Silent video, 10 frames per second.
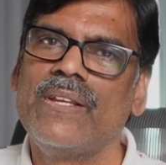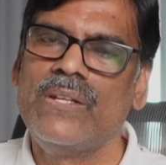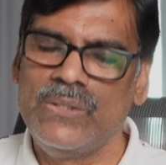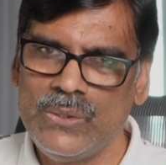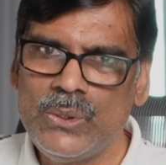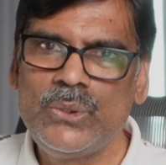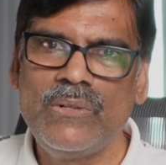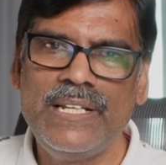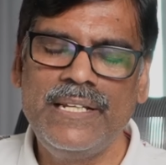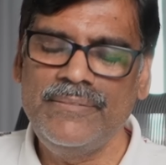
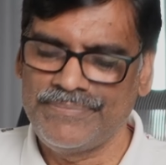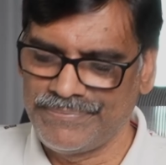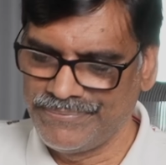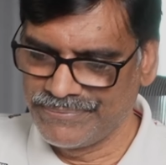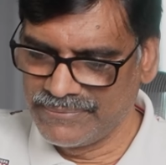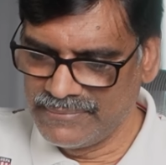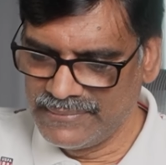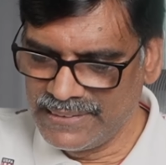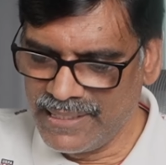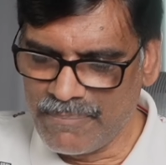usually
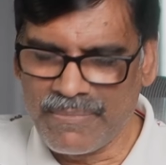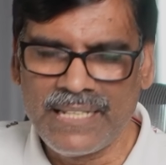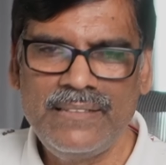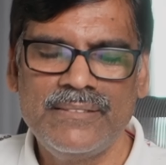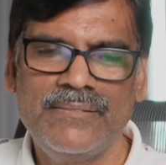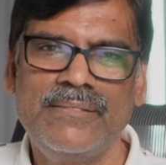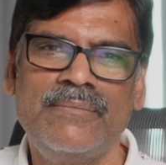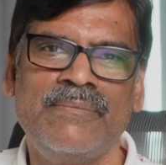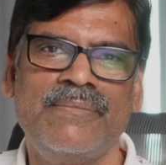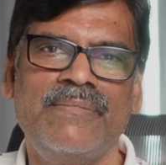the month
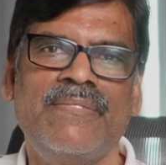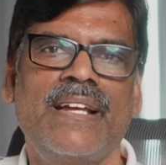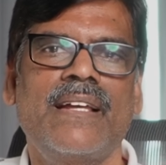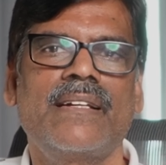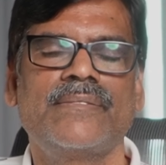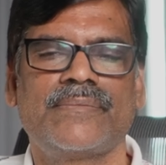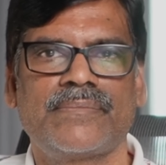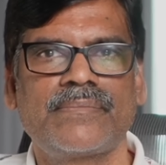where